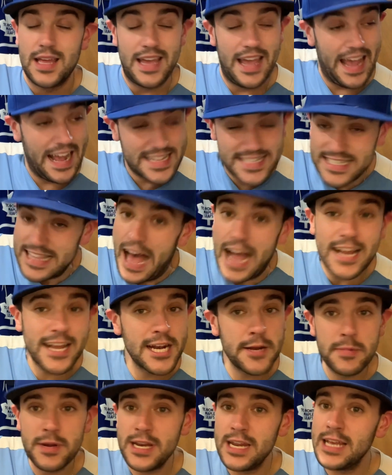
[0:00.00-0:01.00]
It's not going
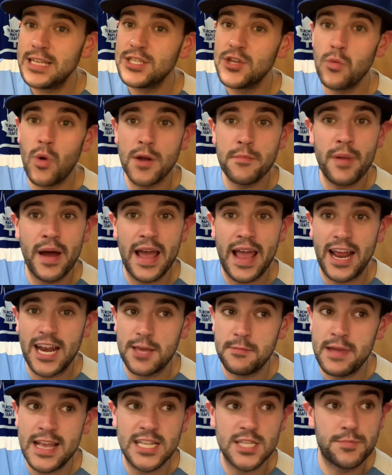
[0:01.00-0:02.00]
to be an easy one by any
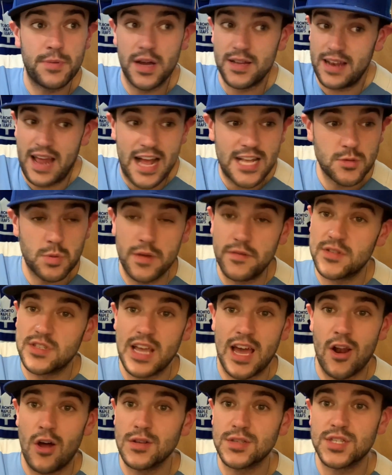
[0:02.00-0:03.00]
means, but as we've
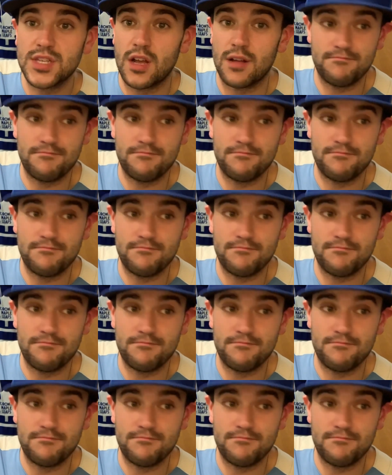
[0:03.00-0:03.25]
said all